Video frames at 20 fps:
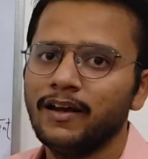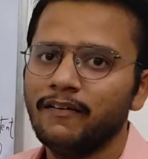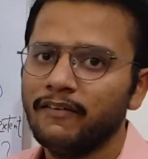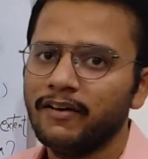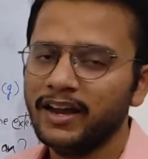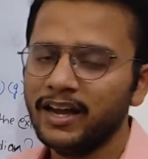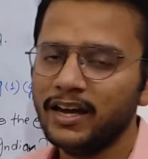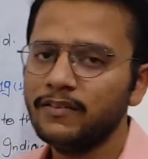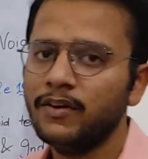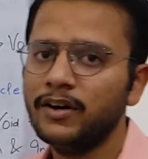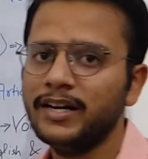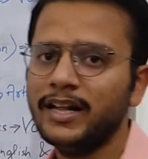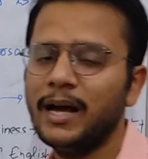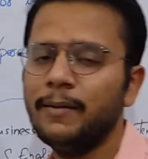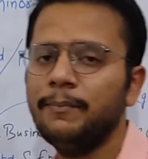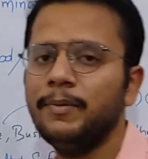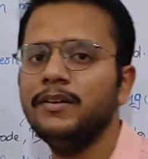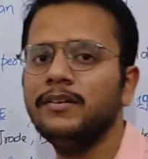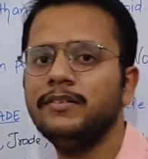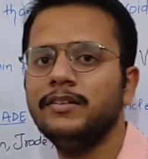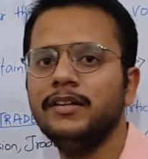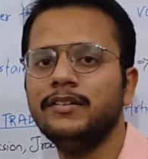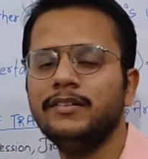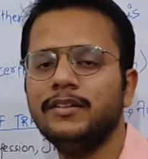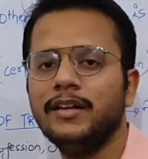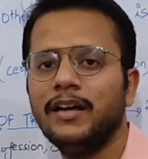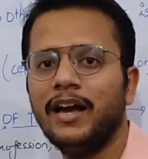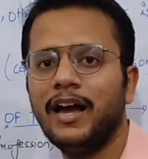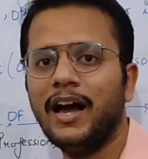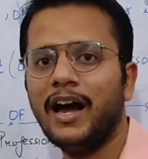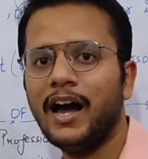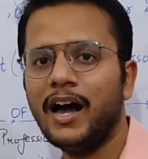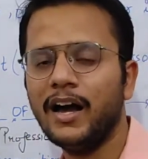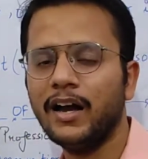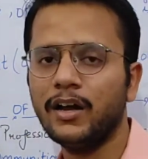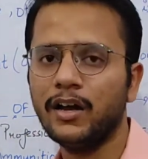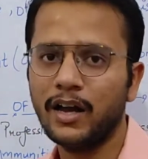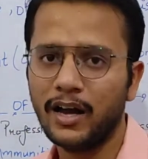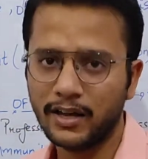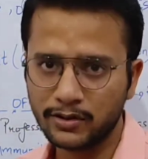Here what happens is
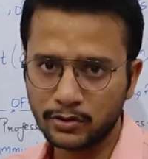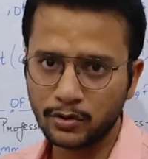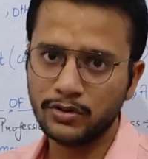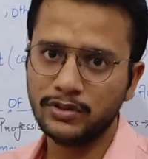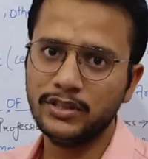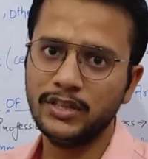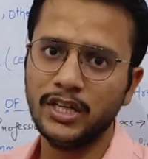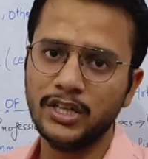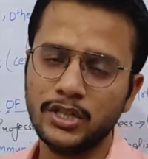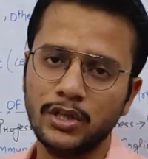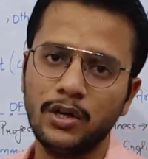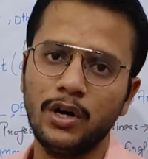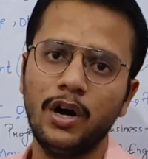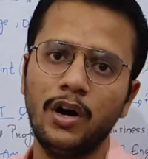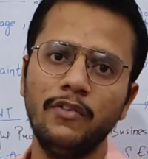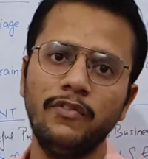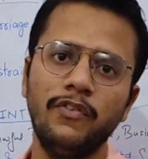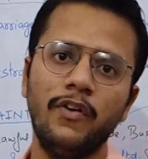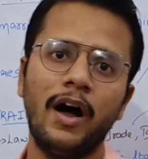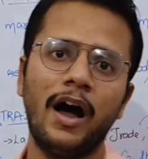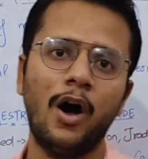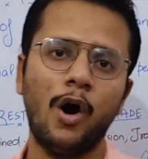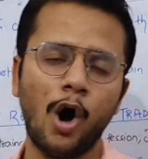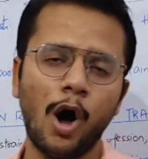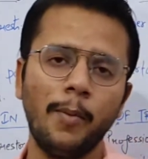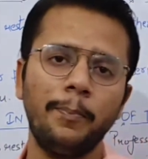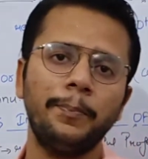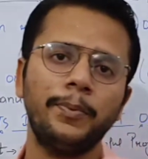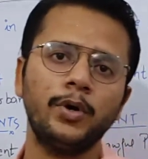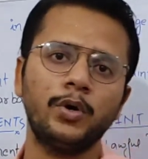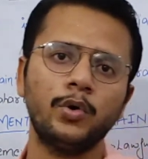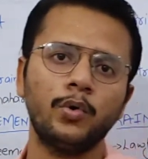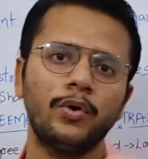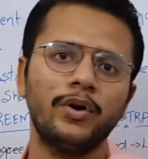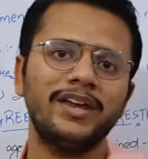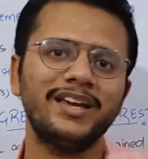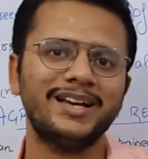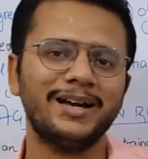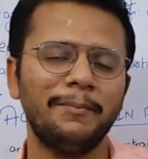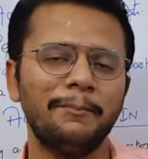an association of hop
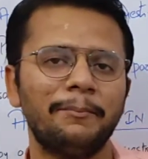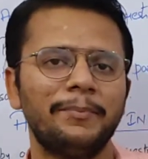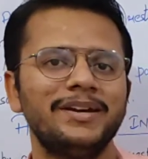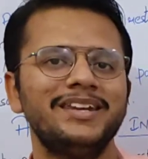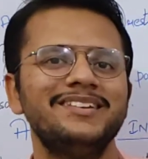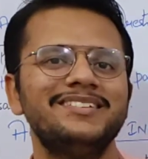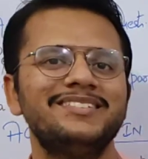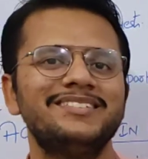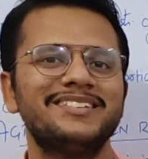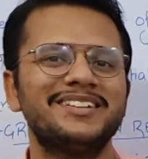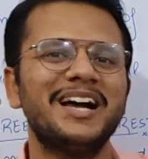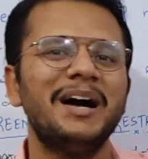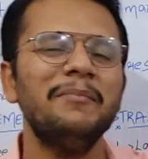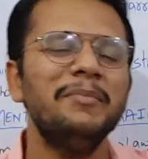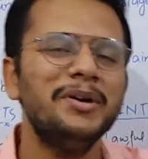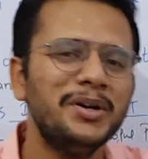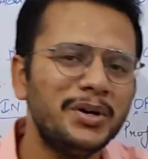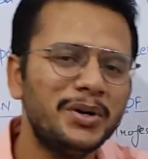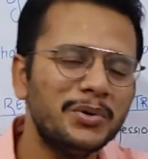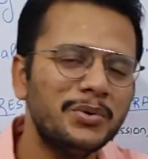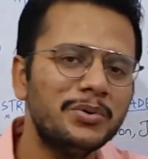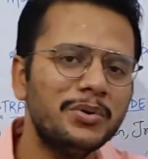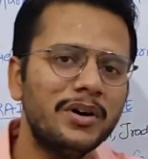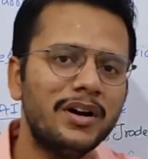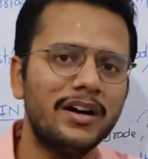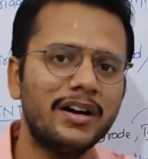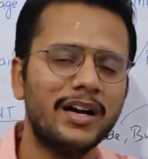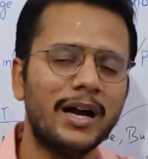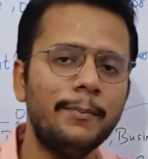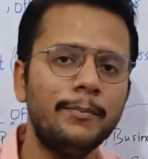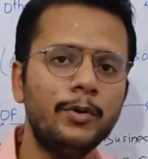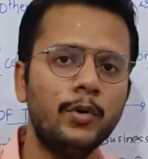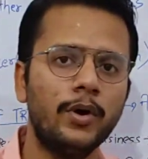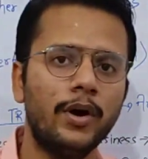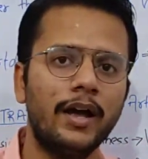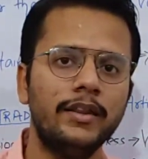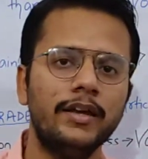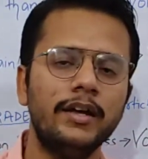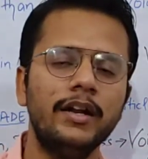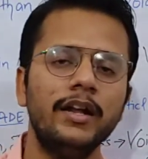growing companies come
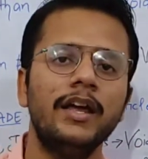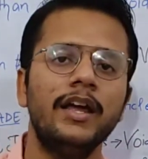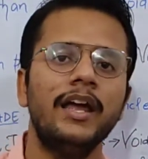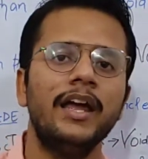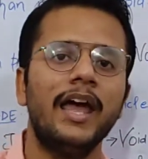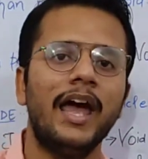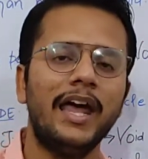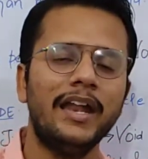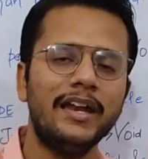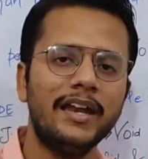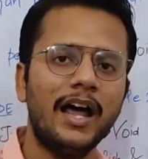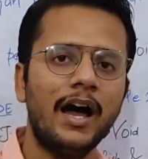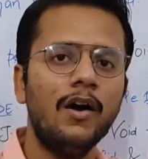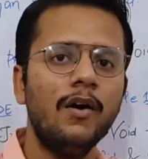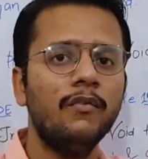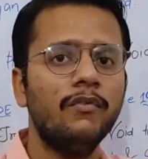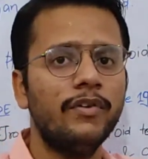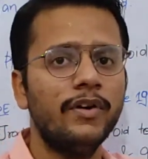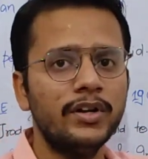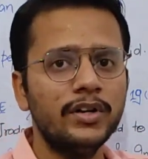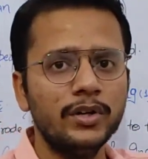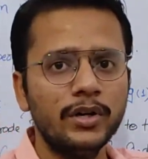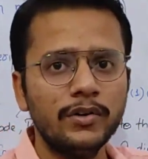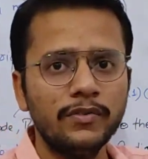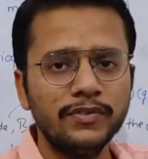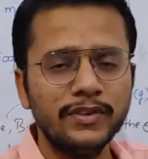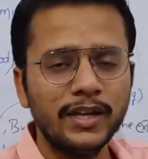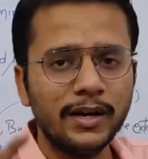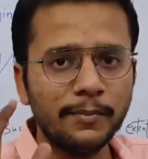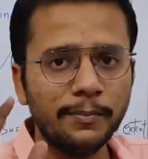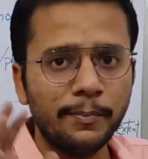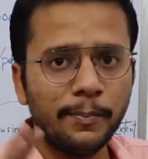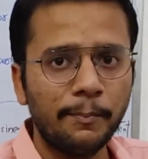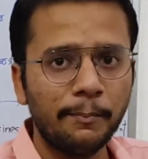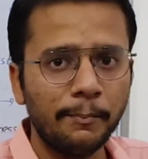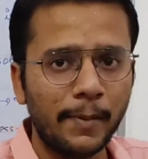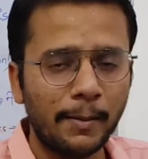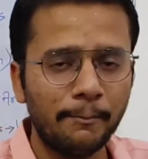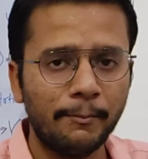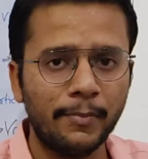together, and now one of the
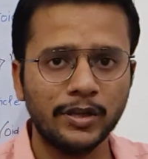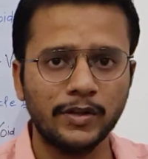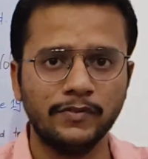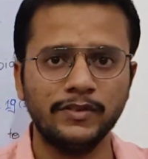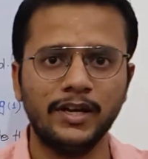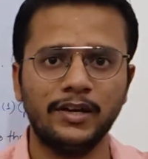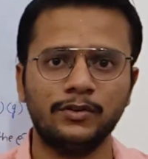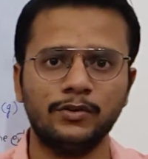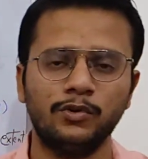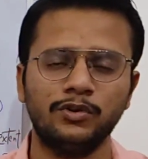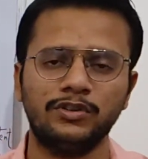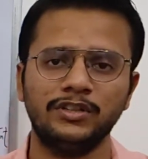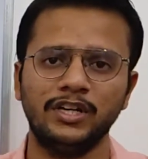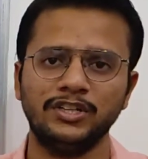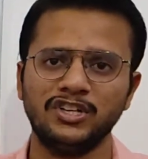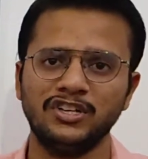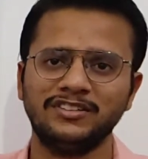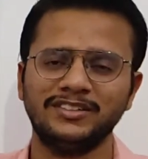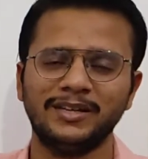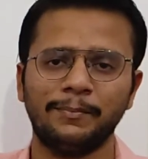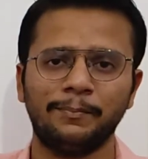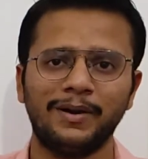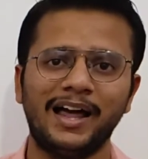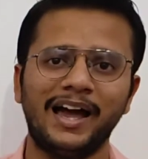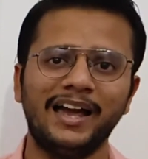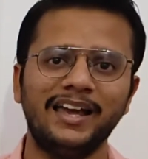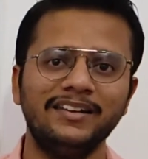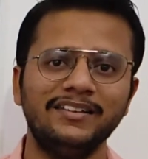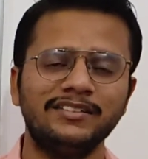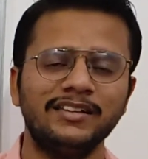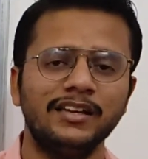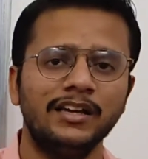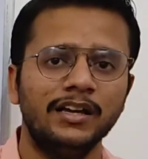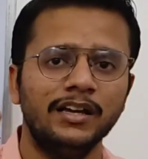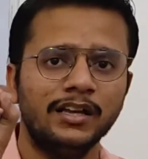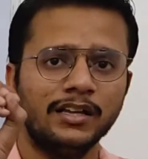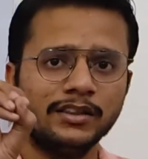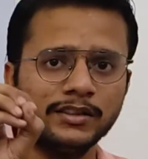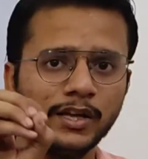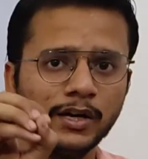members of the association supplies
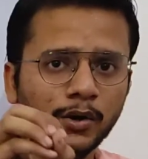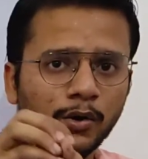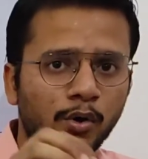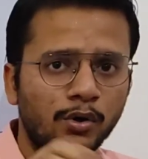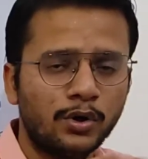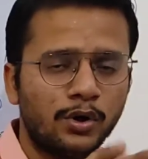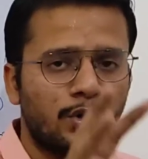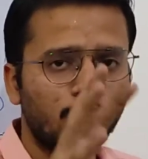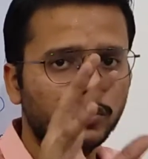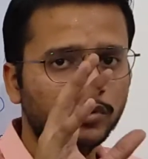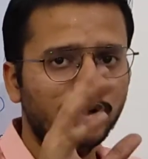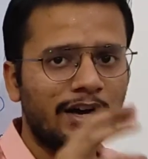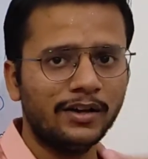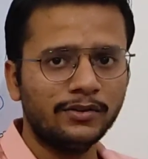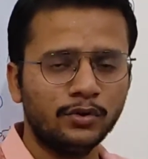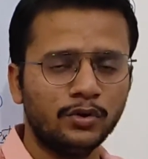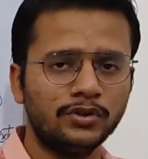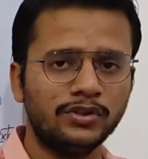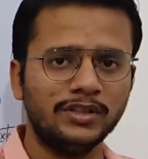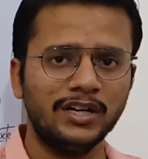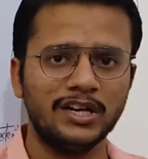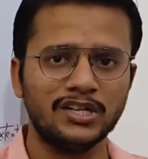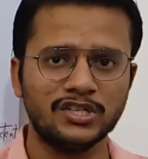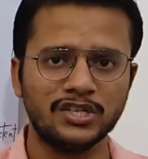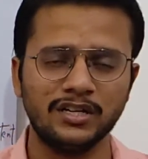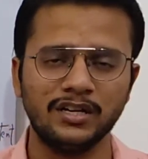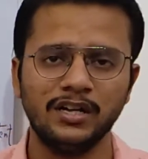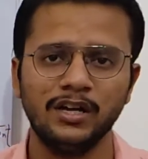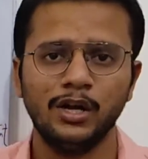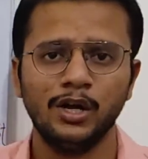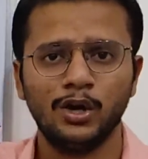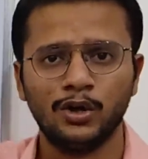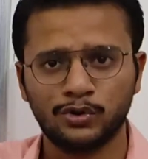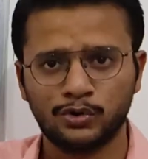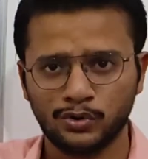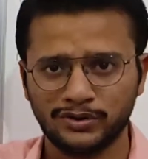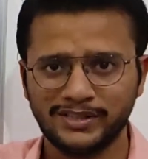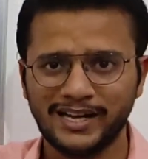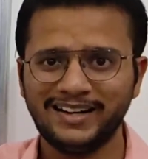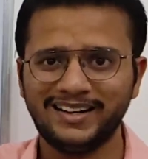the good to the association
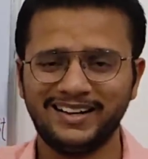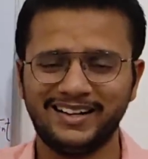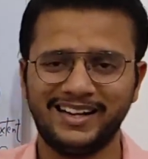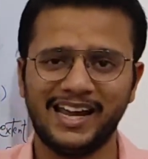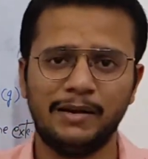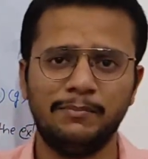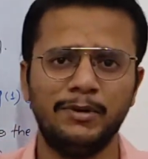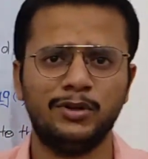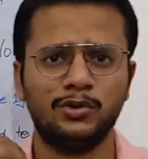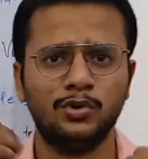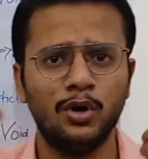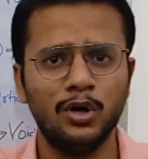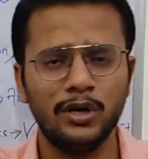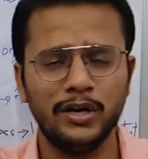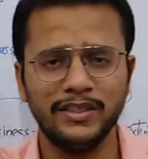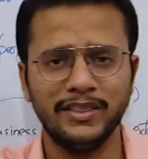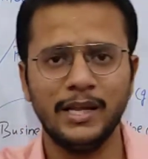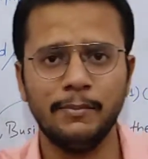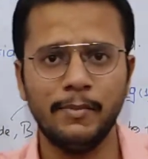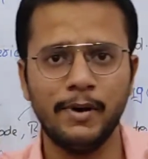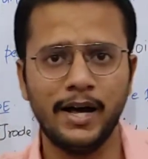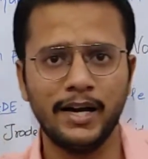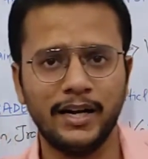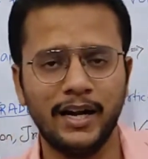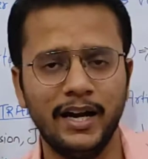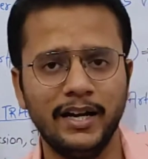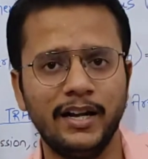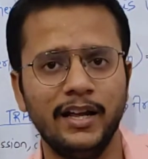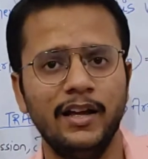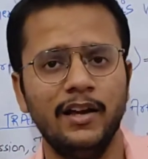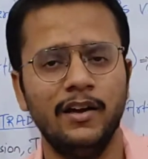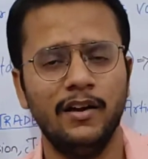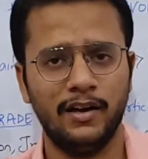so that it can be sold in the market.